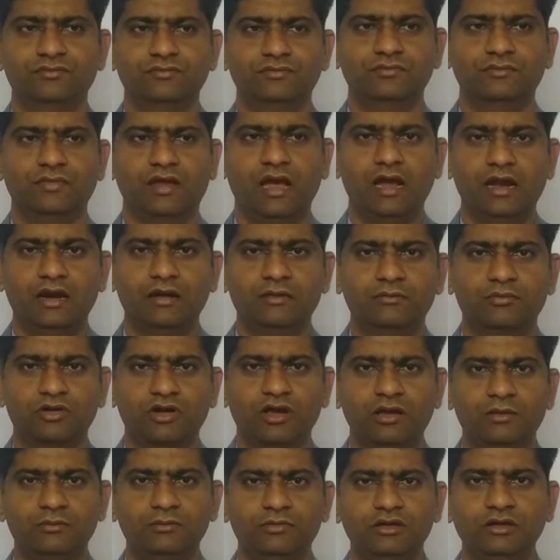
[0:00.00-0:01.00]
and
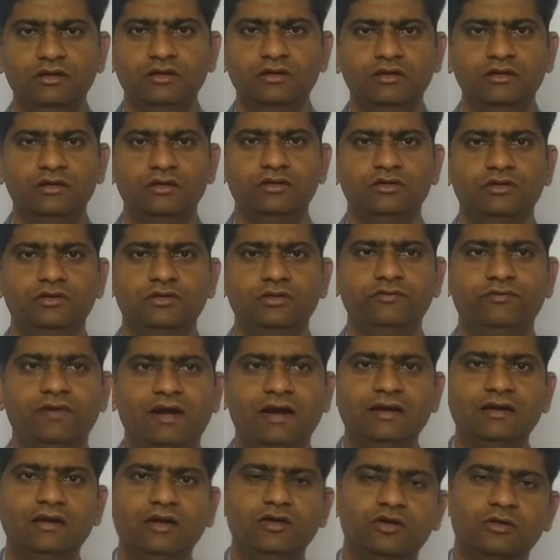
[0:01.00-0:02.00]
probably you
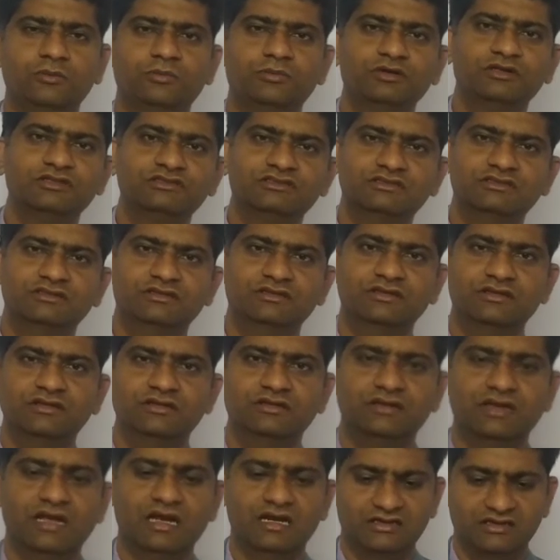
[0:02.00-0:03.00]
find out a person
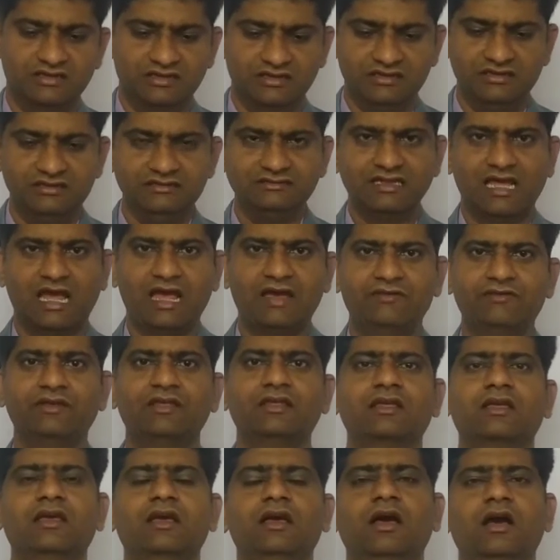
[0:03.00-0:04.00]
that he is
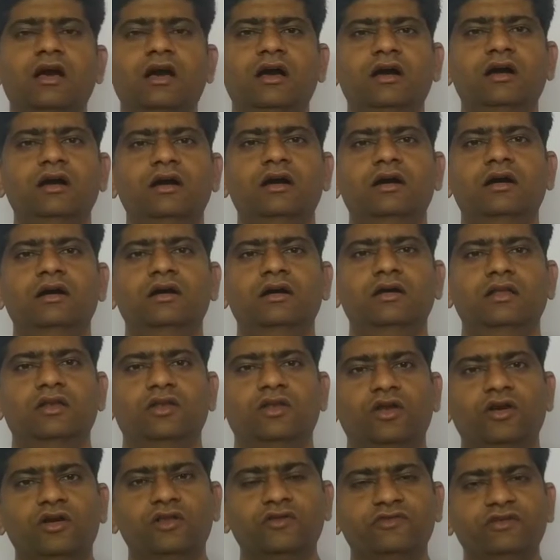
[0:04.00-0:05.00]
having a
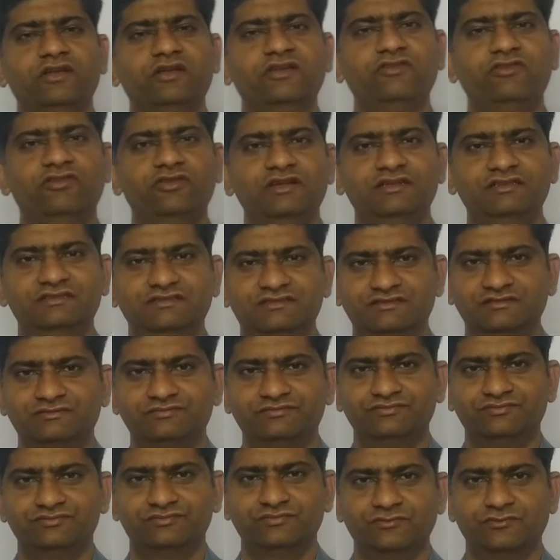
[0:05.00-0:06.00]
lot of influence,
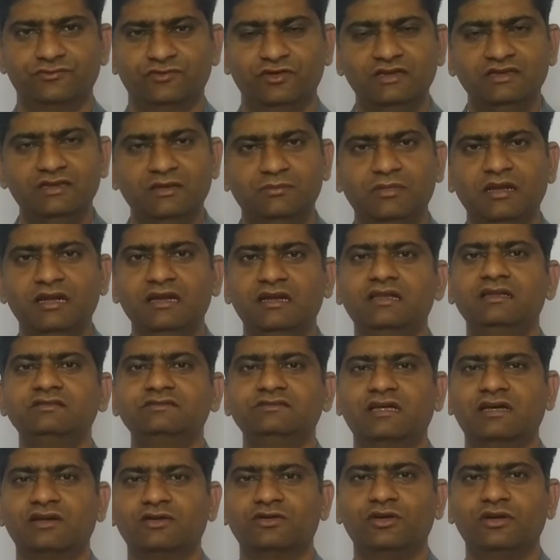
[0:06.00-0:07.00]
when the meetings
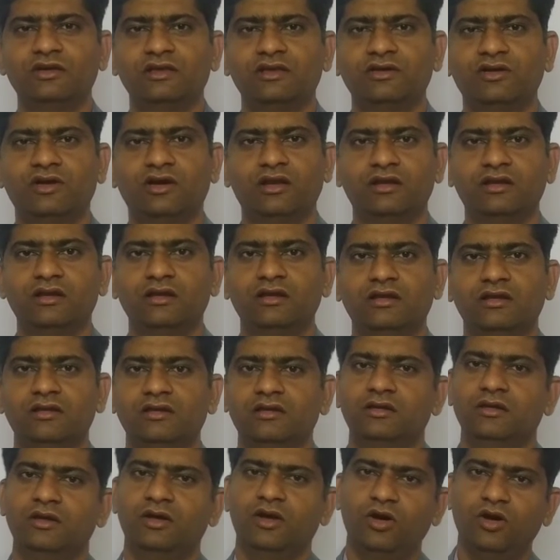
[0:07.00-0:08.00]
are going on,
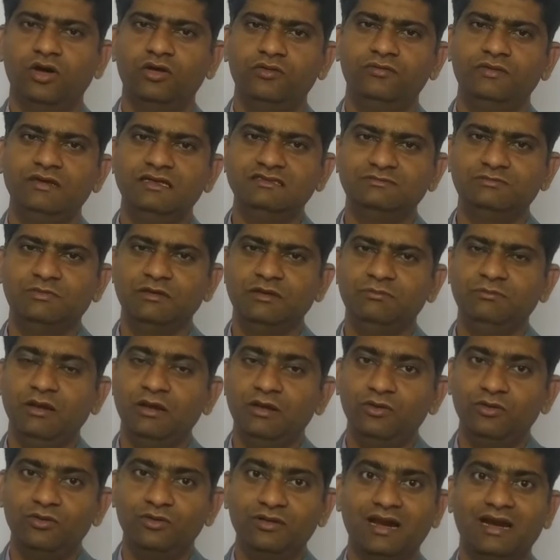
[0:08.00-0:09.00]
always people
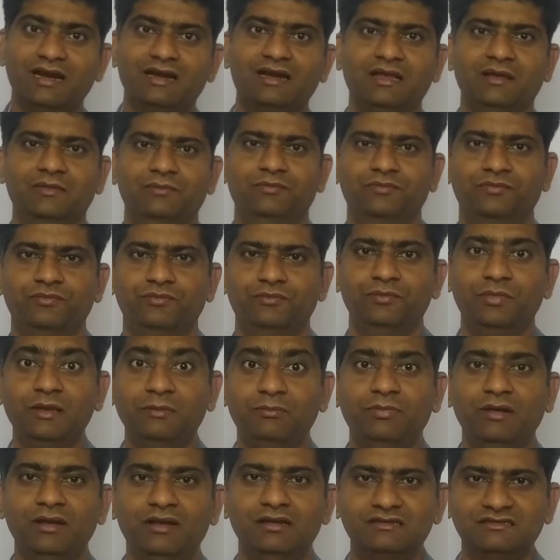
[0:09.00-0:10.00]
look at him,
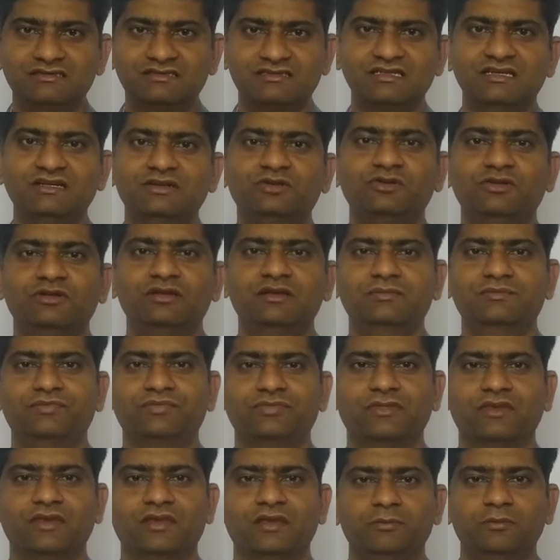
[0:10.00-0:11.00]
people listen to him,
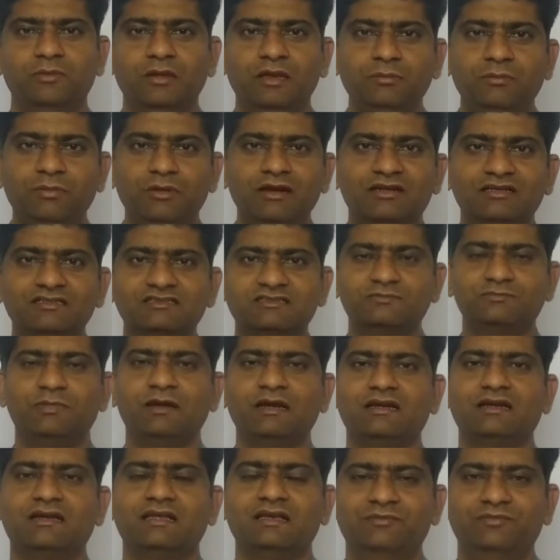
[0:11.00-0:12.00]
people
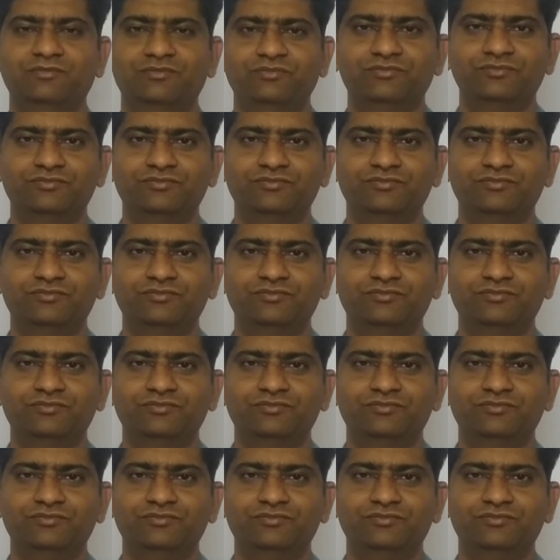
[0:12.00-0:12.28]
respect him.